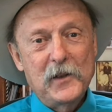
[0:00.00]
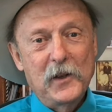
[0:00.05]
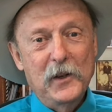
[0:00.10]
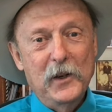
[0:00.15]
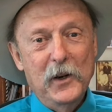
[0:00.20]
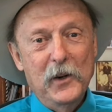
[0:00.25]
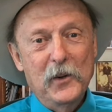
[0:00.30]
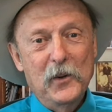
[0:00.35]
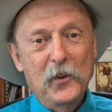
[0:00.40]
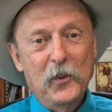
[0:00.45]
the
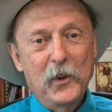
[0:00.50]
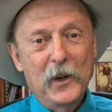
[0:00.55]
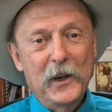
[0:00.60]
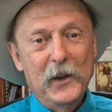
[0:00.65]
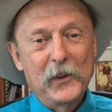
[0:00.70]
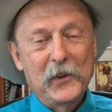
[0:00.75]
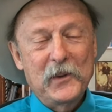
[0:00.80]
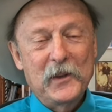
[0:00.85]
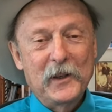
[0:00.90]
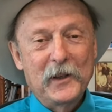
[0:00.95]

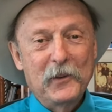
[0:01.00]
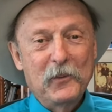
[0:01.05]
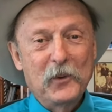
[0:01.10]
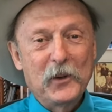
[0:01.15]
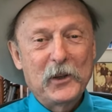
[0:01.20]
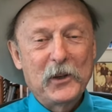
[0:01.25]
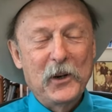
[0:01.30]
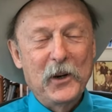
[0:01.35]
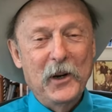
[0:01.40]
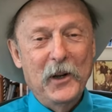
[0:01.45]
ne'er-do-wells,
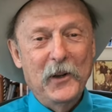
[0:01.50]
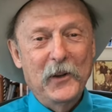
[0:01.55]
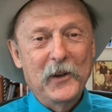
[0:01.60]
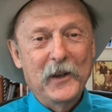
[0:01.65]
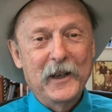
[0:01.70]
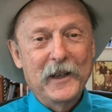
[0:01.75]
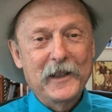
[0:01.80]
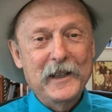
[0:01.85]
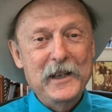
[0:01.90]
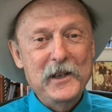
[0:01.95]
were called
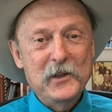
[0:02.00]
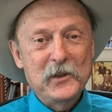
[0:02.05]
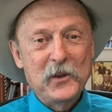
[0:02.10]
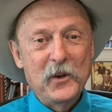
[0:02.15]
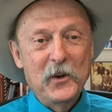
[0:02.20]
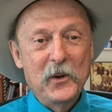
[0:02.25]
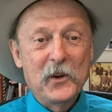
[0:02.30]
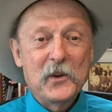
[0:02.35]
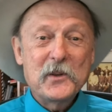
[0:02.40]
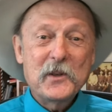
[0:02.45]

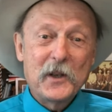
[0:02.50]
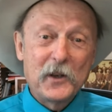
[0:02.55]
Easterners.